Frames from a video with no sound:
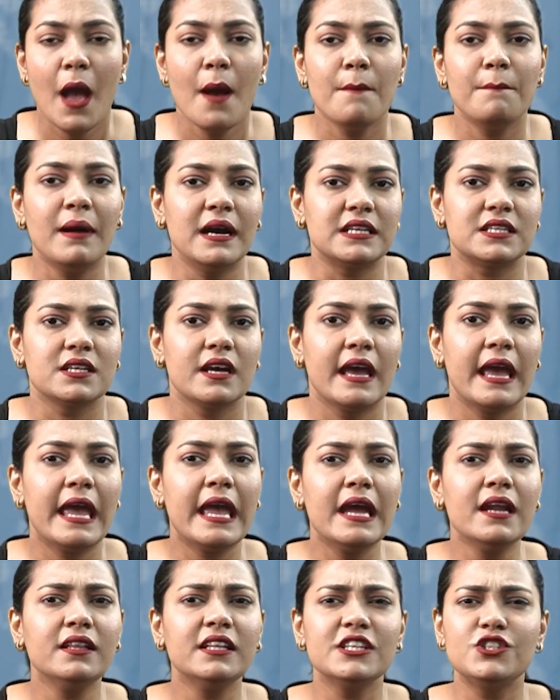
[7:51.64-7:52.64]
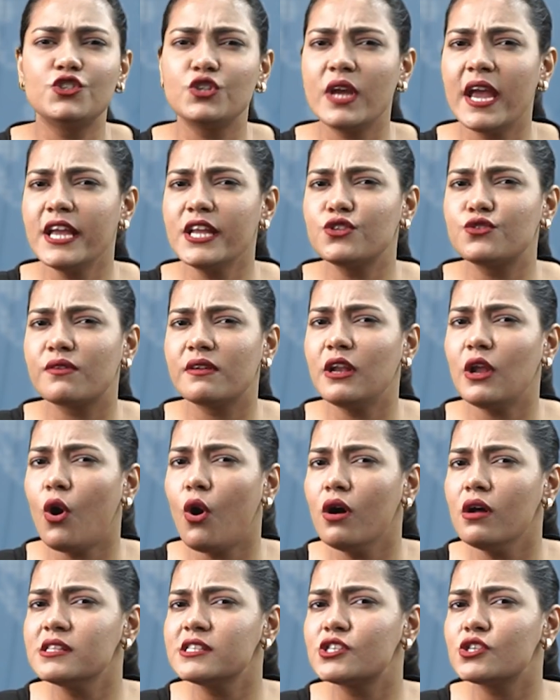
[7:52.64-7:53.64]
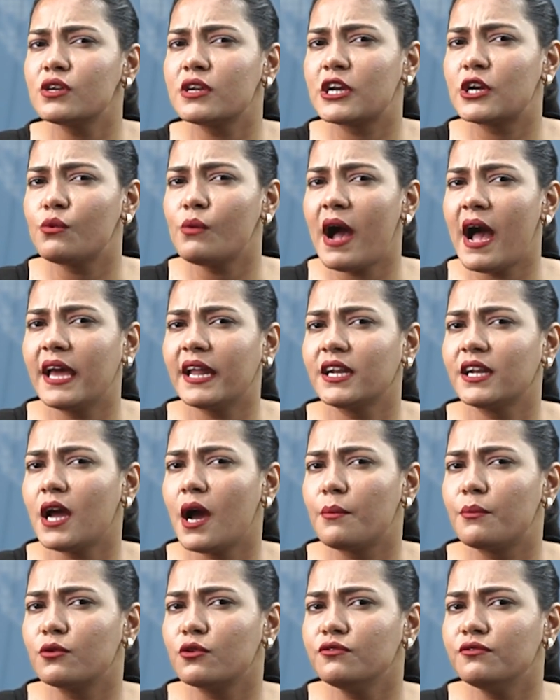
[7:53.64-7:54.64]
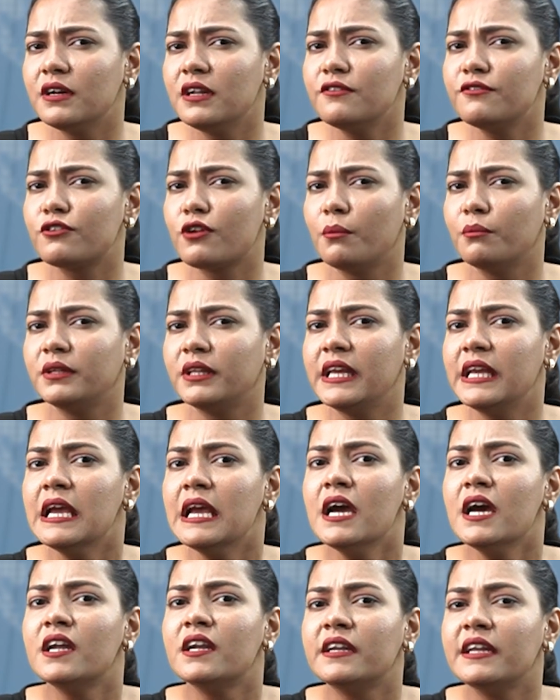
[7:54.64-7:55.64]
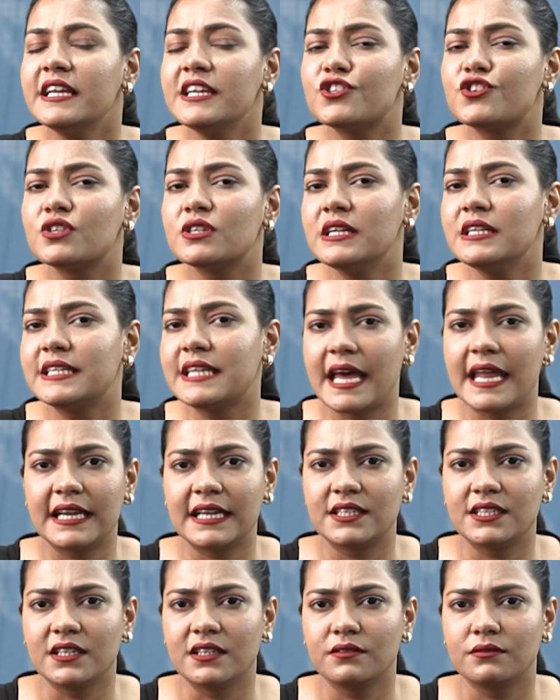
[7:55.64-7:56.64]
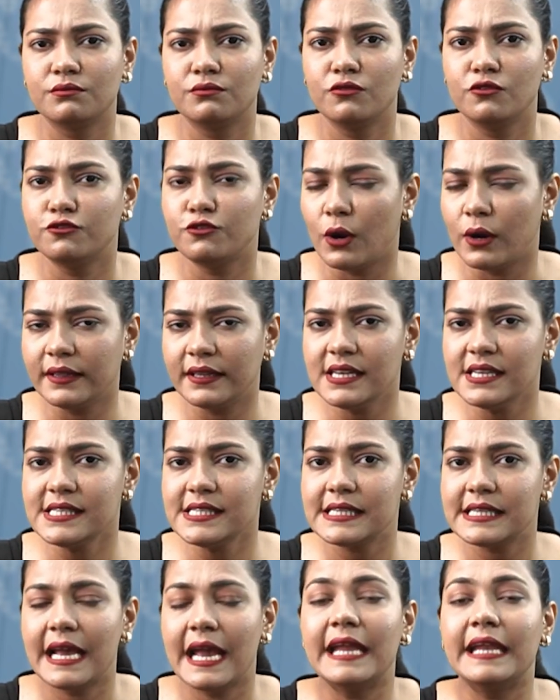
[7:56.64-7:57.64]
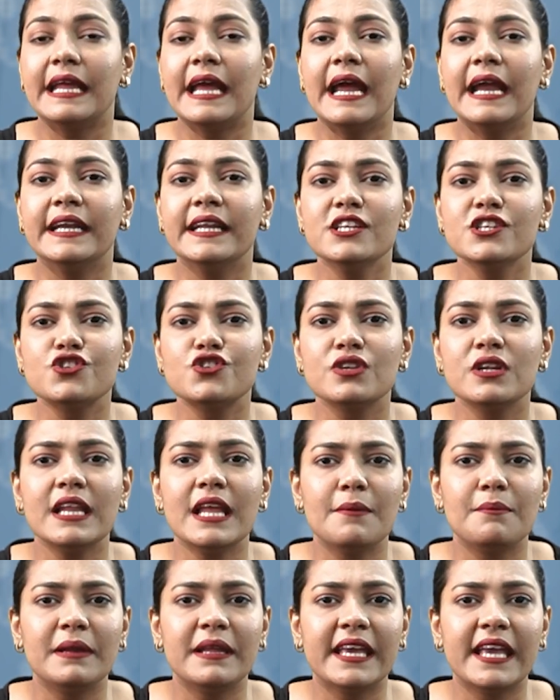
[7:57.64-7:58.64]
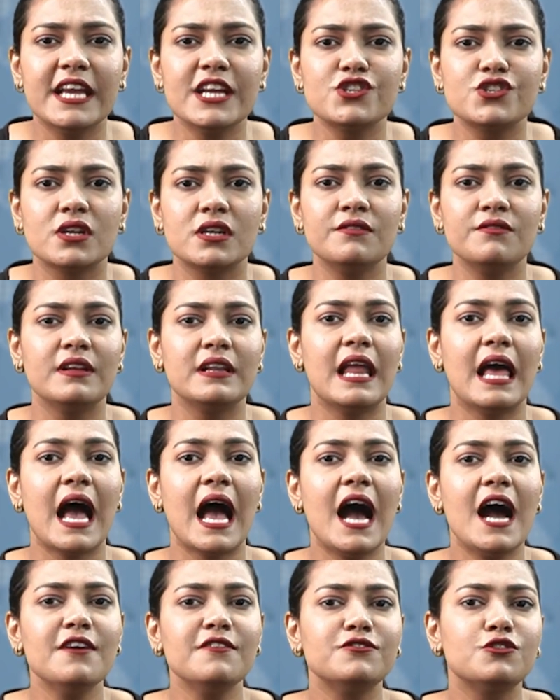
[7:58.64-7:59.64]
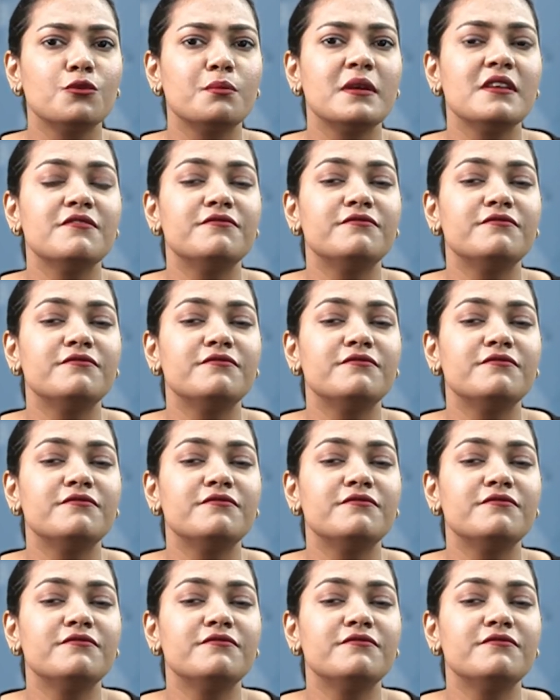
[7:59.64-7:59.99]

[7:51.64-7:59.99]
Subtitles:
But here the change will also require an approval from the regional director. For this, an additional application will have to be